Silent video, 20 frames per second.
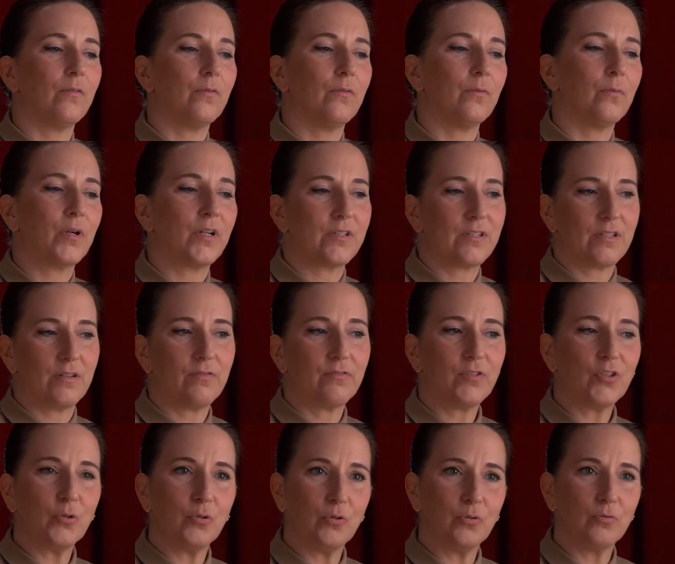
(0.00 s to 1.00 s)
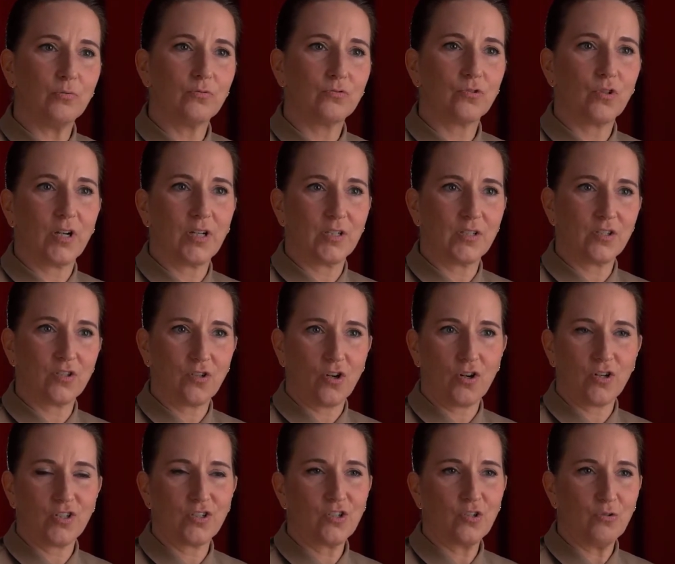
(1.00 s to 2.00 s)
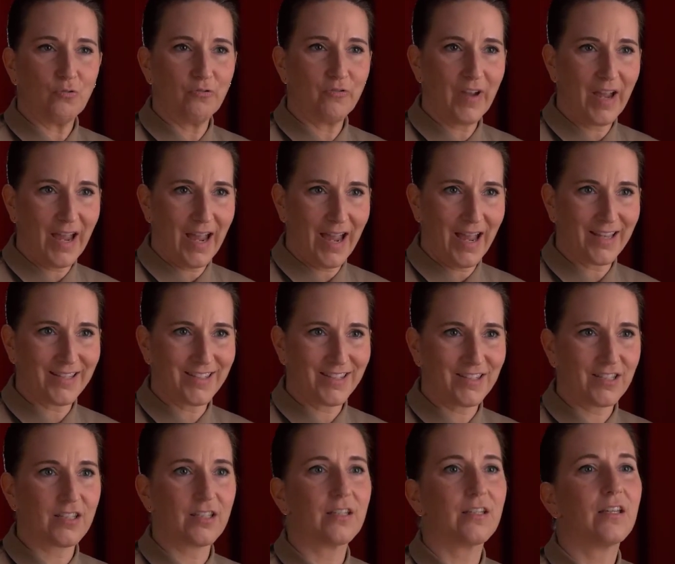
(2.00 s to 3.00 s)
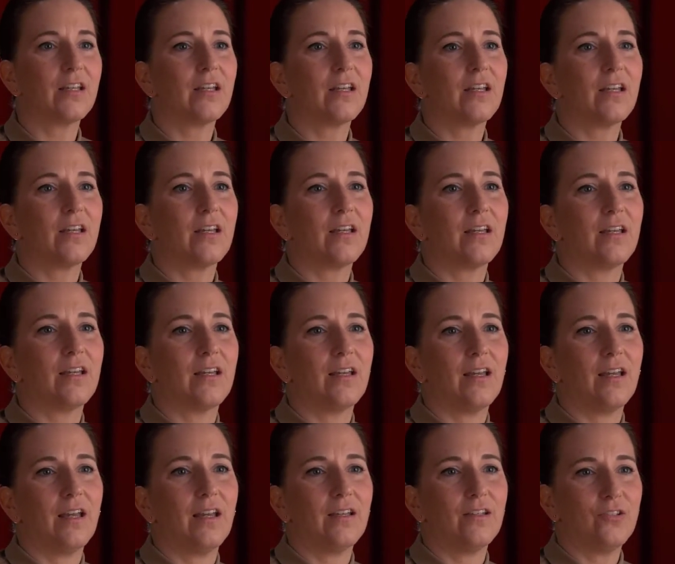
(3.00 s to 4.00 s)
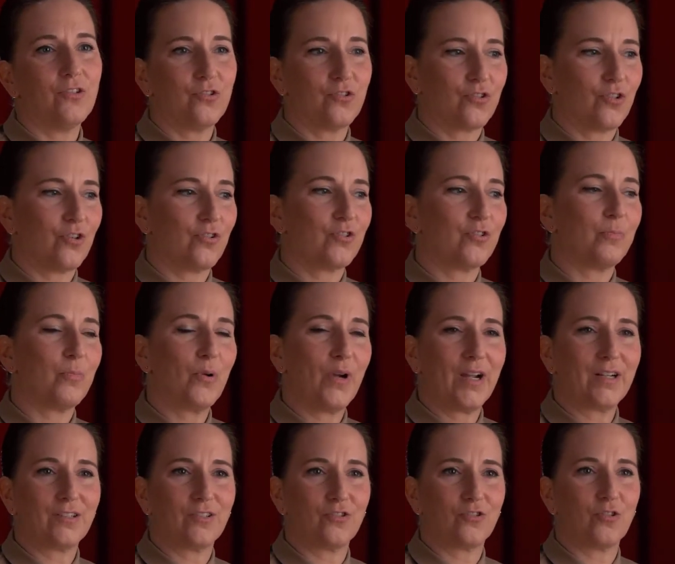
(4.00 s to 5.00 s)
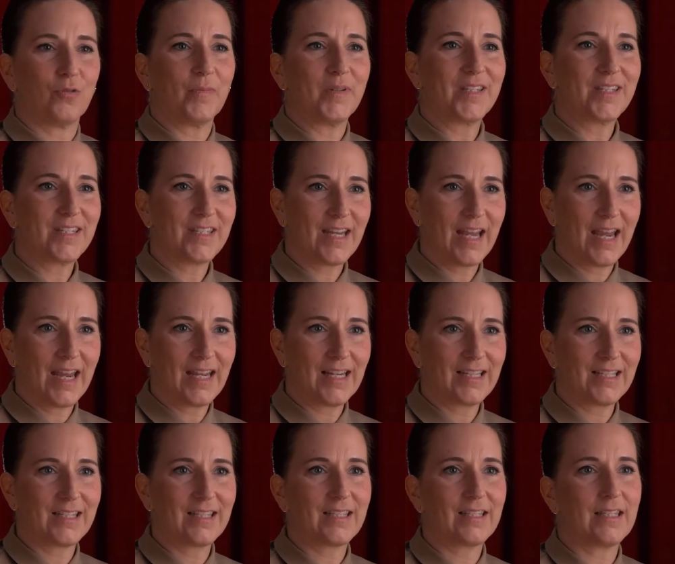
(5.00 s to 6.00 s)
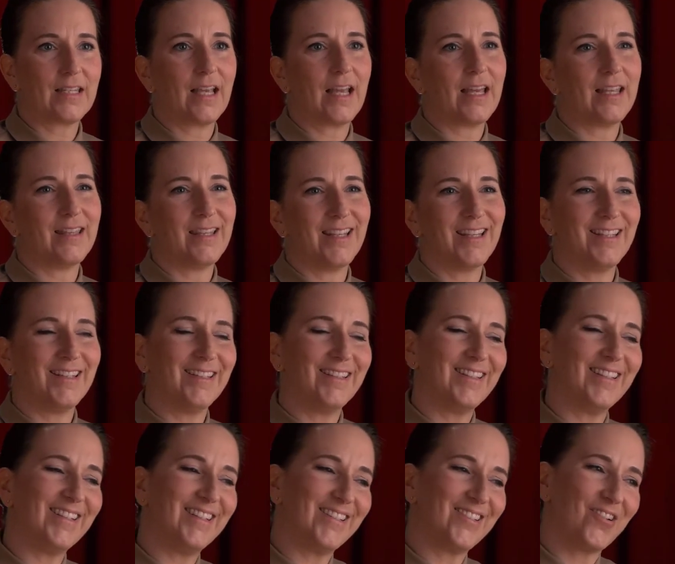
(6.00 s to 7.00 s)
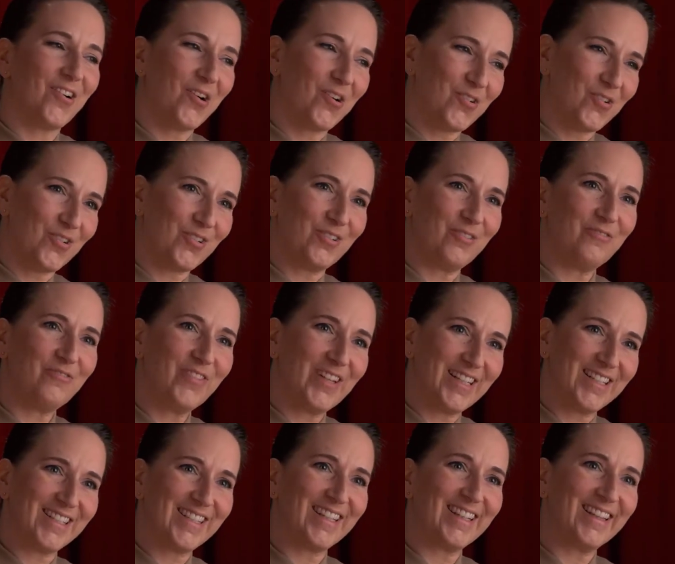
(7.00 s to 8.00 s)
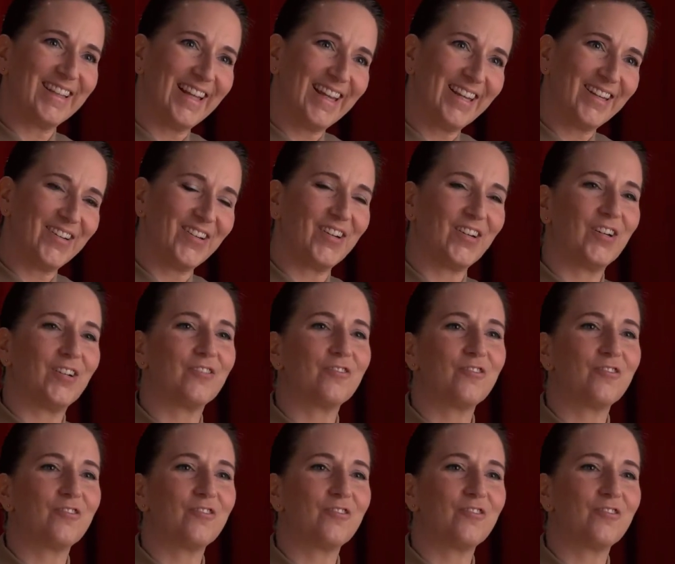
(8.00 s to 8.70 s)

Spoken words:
Whereas if you try to start it too fast, you start to practice your mistakes, and then it's harder to fix it later.